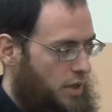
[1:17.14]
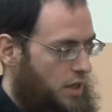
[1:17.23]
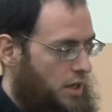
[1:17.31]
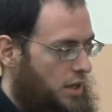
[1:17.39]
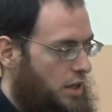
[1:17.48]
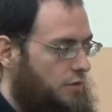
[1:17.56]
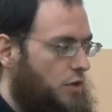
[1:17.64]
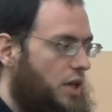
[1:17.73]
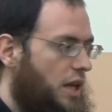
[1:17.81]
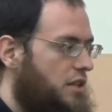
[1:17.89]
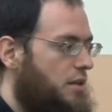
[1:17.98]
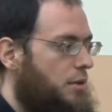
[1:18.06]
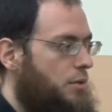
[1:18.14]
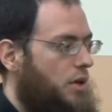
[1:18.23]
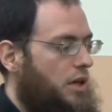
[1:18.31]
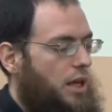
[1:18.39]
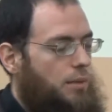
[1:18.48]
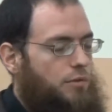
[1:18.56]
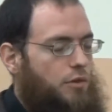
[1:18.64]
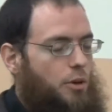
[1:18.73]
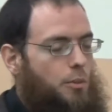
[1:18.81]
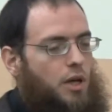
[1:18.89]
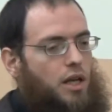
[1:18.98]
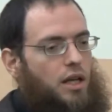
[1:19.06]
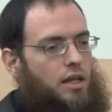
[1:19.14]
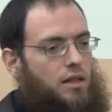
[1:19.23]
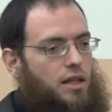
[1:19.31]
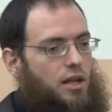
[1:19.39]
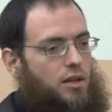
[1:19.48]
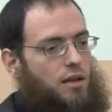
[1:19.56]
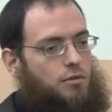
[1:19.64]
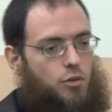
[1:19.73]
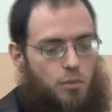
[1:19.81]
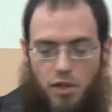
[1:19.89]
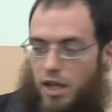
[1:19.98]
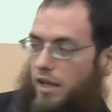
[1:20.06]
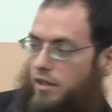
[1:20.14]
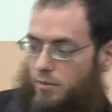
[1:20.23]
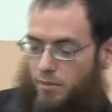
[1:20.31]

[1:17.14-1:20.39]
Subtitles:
And if you can't tell me where it came from, then I don't have to apply it to my